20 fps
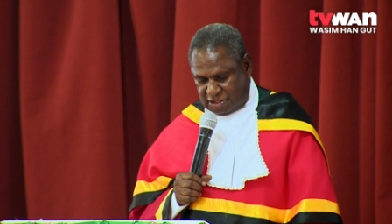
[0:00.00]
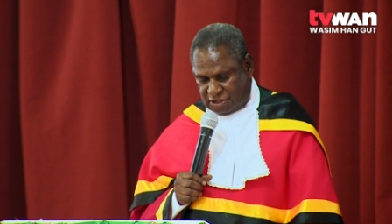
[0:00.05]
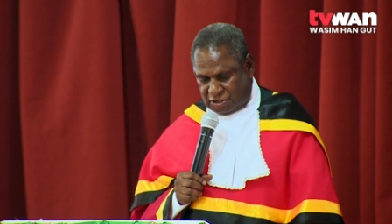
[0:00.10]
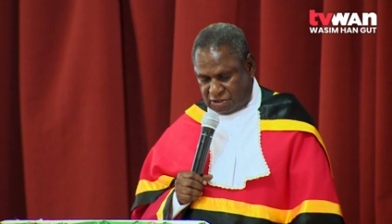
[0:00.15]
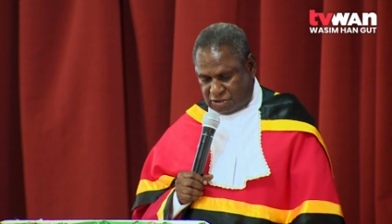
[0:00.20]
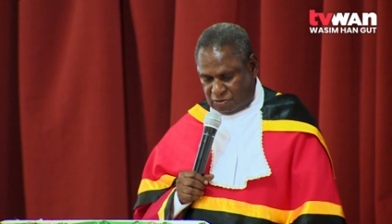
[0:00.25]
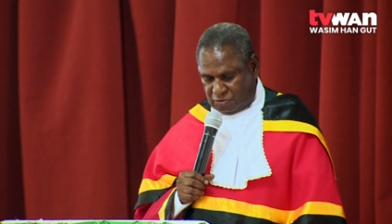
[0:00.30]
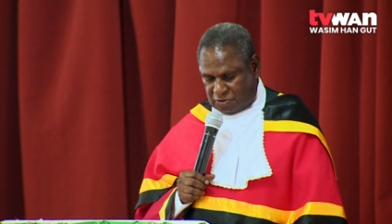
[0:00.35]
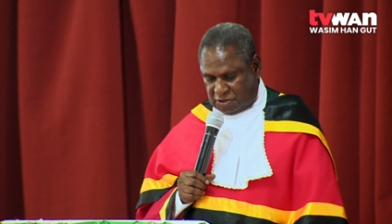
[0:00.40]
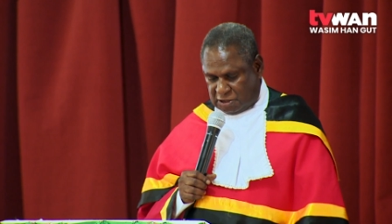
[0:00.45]

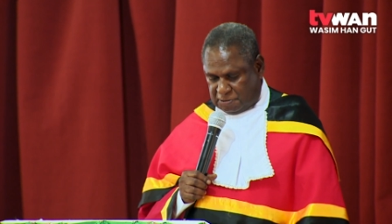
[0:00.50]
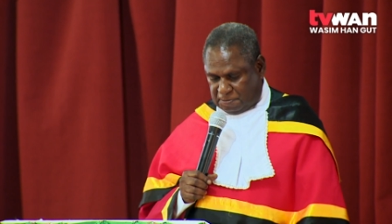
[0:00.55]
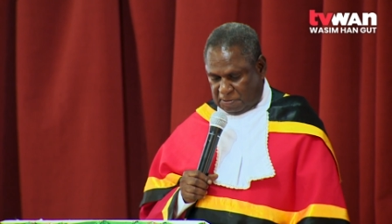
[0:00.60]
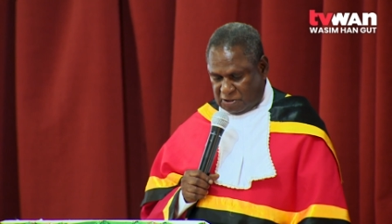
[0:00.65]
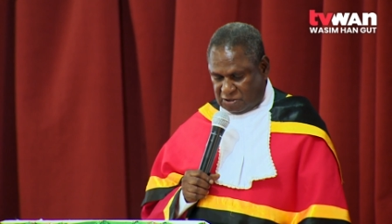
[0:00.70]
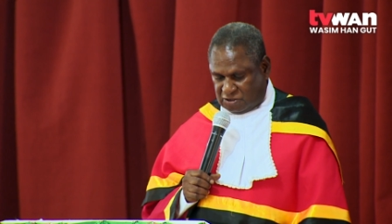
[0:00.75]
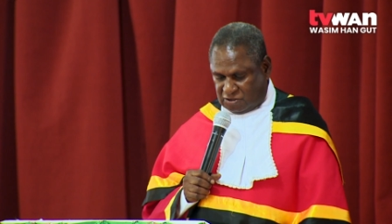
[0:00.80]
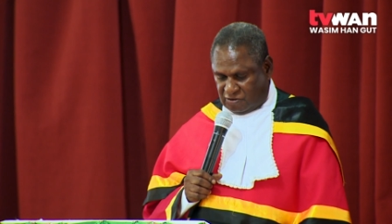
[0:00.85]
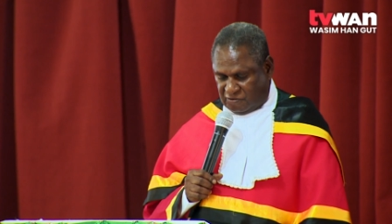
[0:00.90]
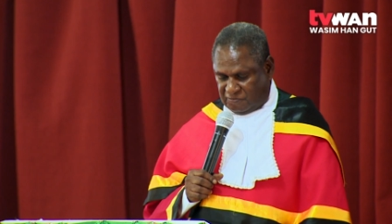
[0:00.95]
is to
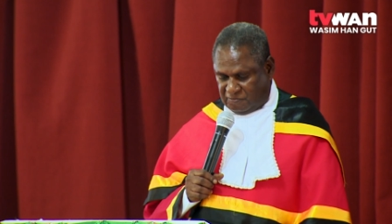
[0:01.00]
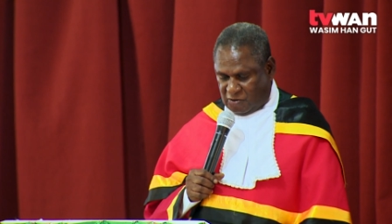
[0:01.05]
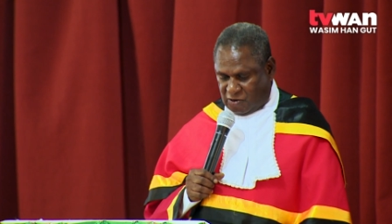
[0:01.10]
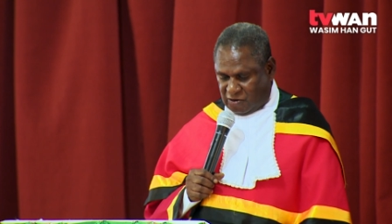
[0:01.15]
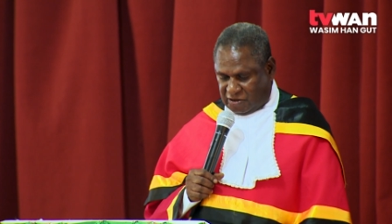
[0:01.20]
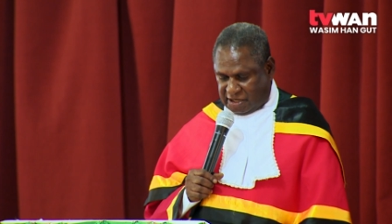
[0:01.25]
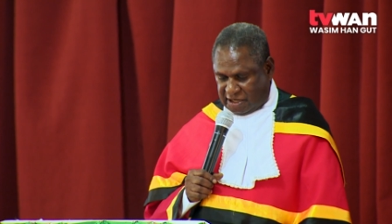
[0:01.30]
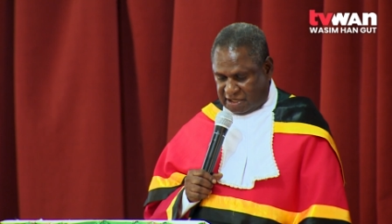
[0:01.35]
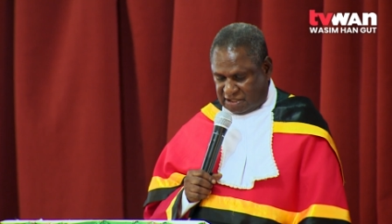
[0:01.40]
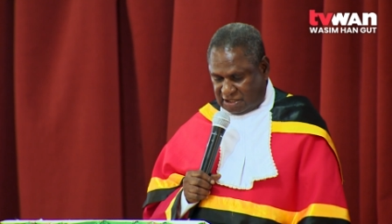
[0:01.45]
dispose of
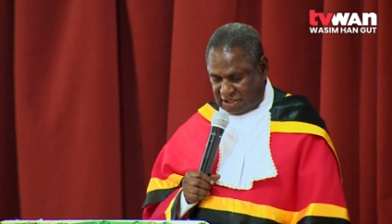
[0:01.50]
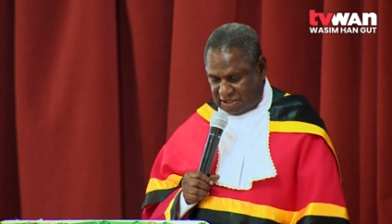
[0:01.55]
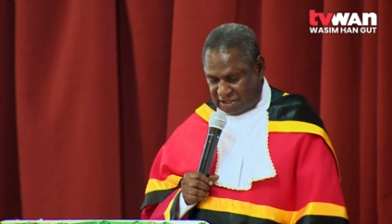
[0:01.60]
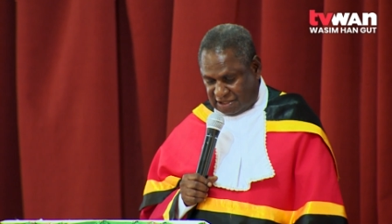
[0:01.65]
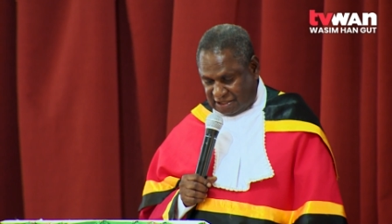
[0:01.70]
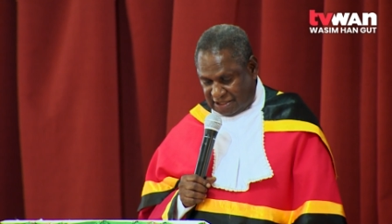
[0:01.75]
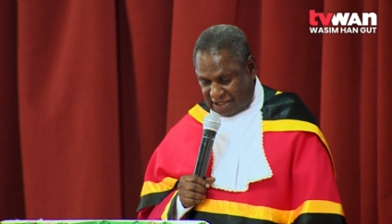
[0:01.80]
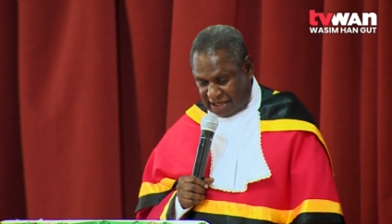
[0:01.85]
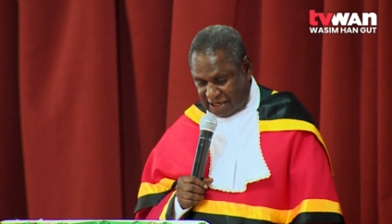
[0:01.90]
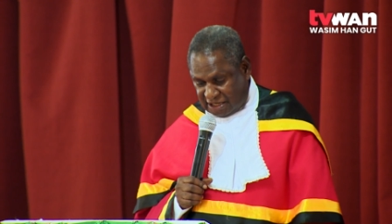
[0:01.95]
more cases
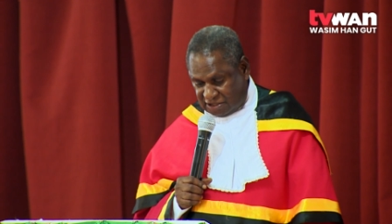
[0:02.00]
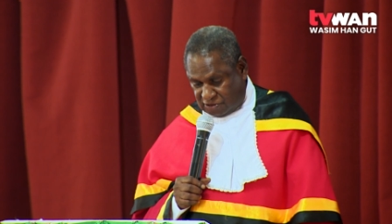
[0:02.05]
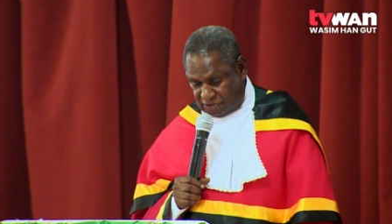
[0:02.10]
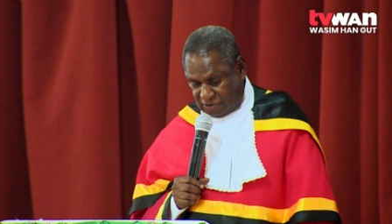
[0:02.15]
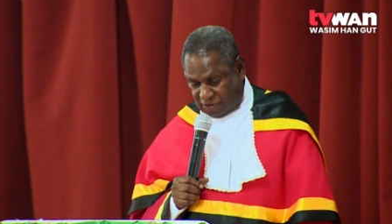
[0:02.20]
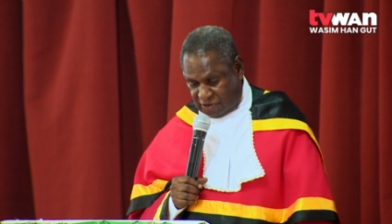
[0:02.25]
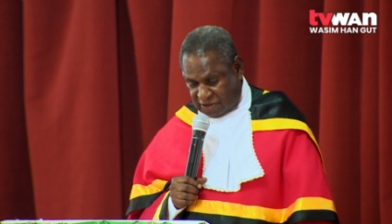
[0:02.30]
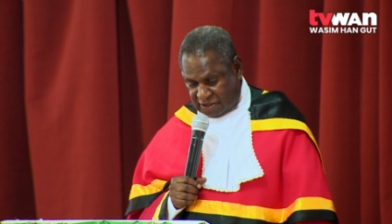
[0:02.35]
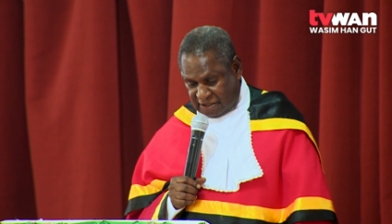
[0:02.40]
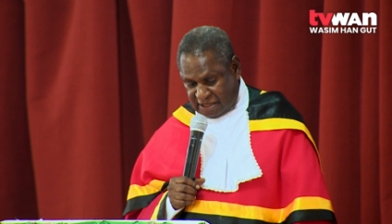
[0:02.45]
in the National
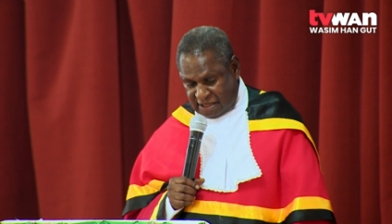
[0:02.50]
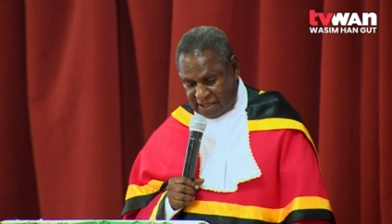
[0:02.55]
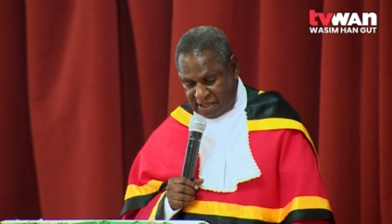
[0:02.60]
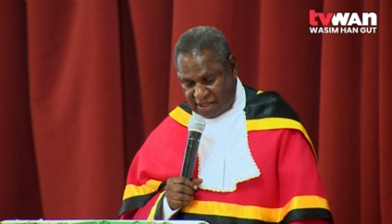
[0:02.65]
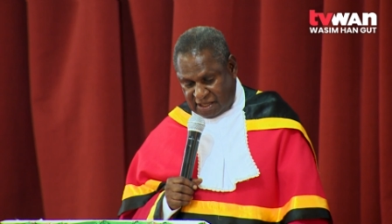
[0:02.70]
Court